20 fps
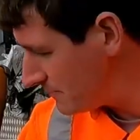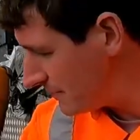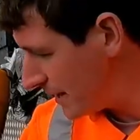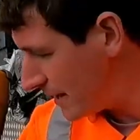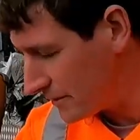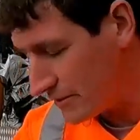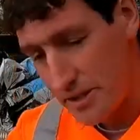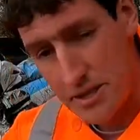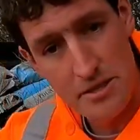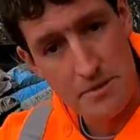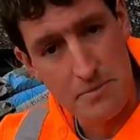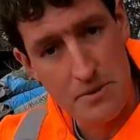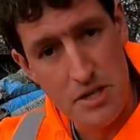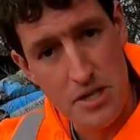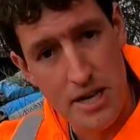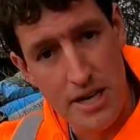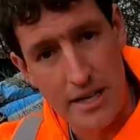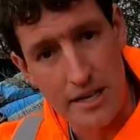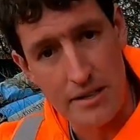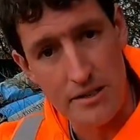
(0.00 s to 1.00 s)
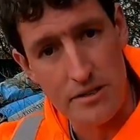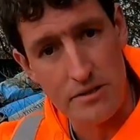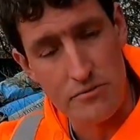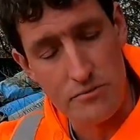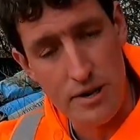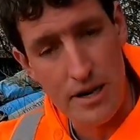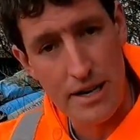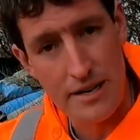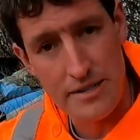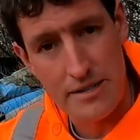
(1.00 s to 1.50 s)
Now, this machine is
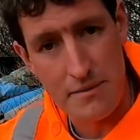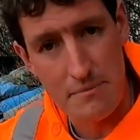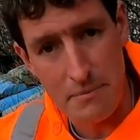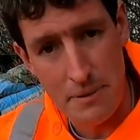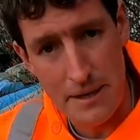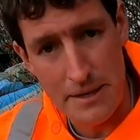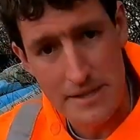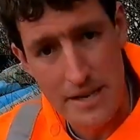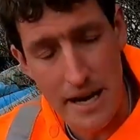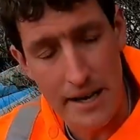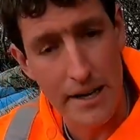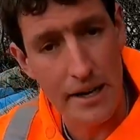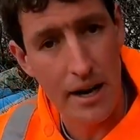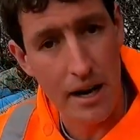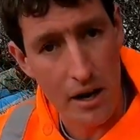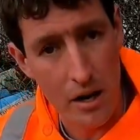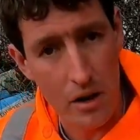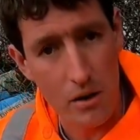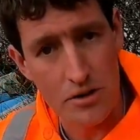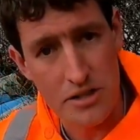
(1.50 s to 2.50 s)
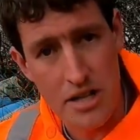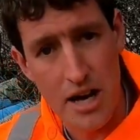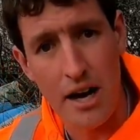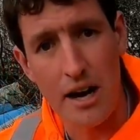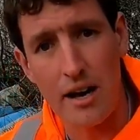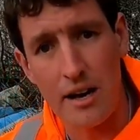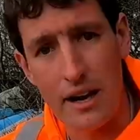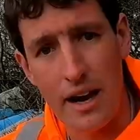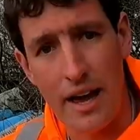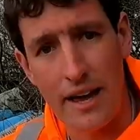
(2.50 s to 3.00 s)
really simply done, and a lot
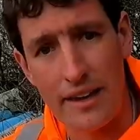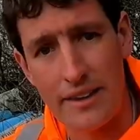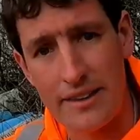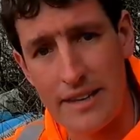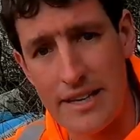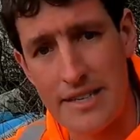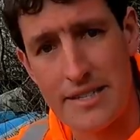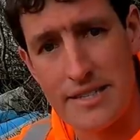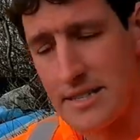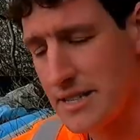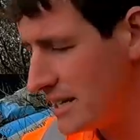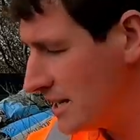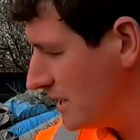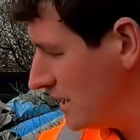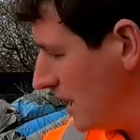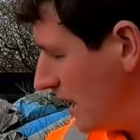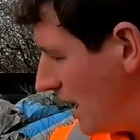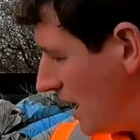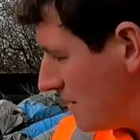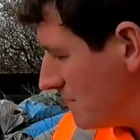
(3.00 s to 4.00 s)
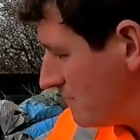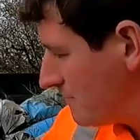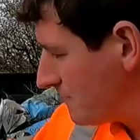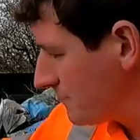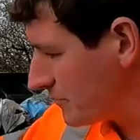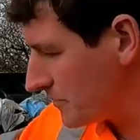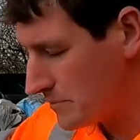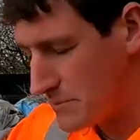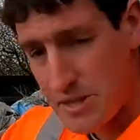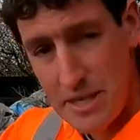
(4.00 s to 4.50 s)
are like this,
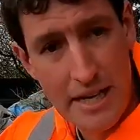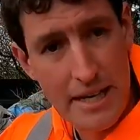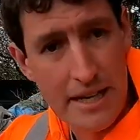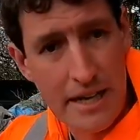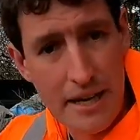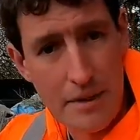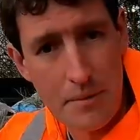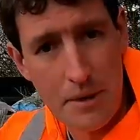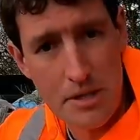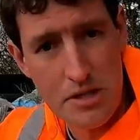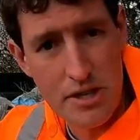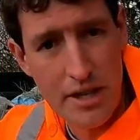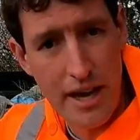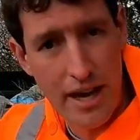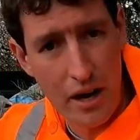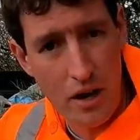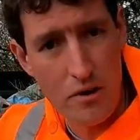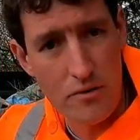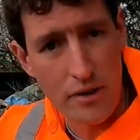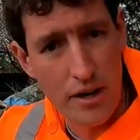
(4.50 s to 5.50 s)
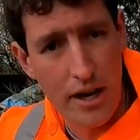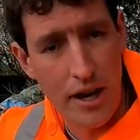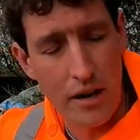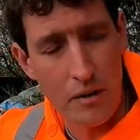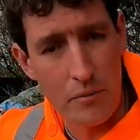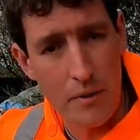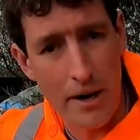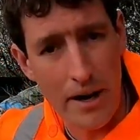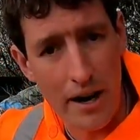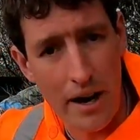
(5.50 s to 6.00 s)
particularly once you get over kind
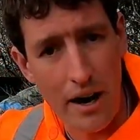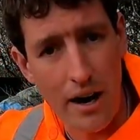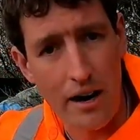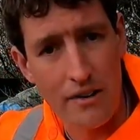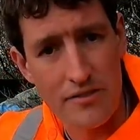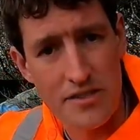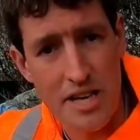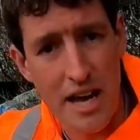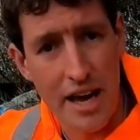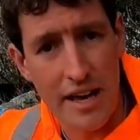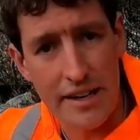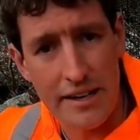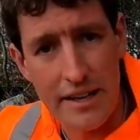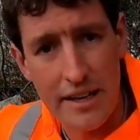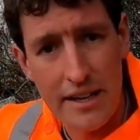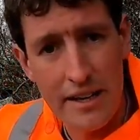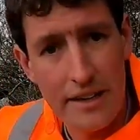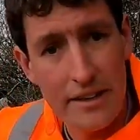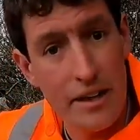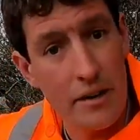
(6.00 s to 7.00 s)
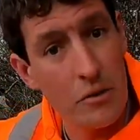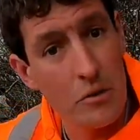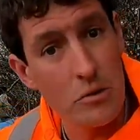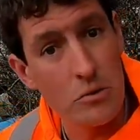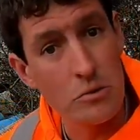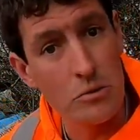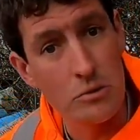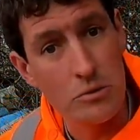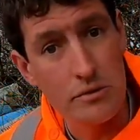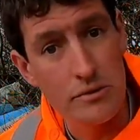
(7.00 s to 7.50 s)
of 1.5 ton. They're
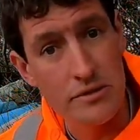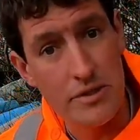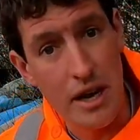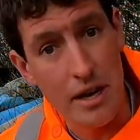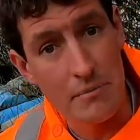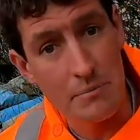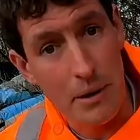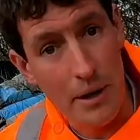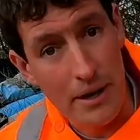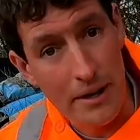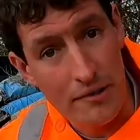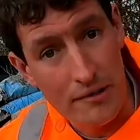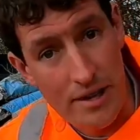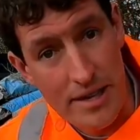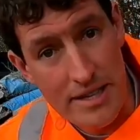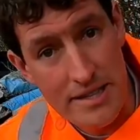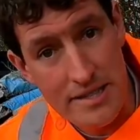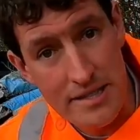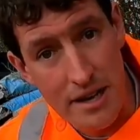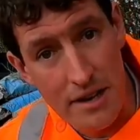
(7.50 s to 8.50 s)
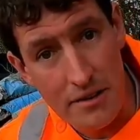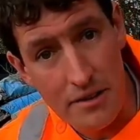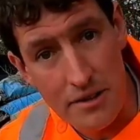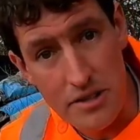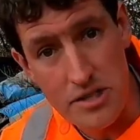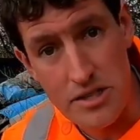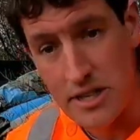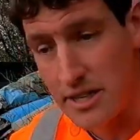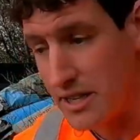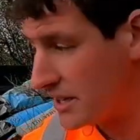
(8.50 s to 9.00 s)
all done by grease, so you
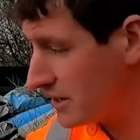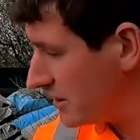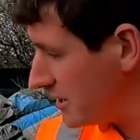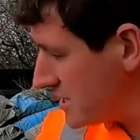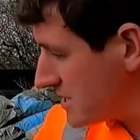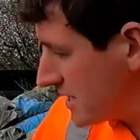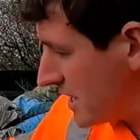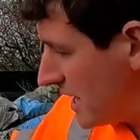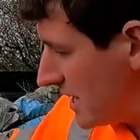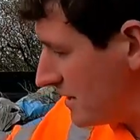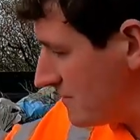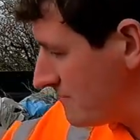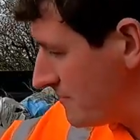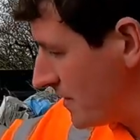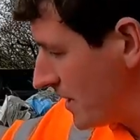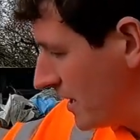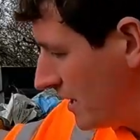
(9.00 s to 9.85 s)
just need a grease gun.